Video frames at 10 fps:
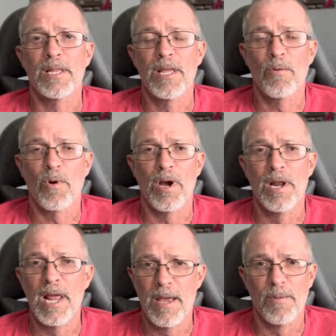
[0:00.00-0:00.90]
and they were
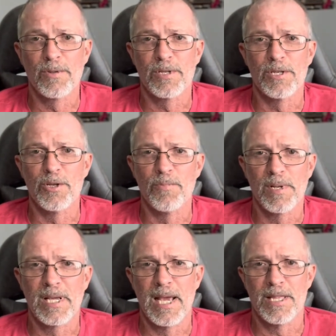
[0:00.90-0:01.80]
unable to
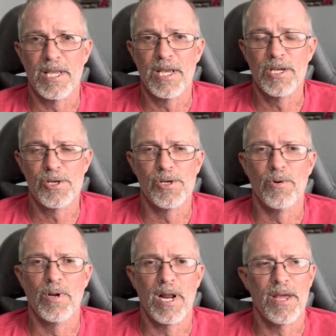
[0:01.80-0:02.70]
duplicate the
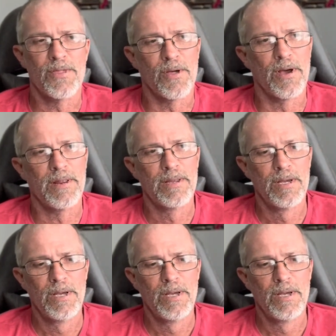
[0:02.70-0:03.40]
issue. And I thought,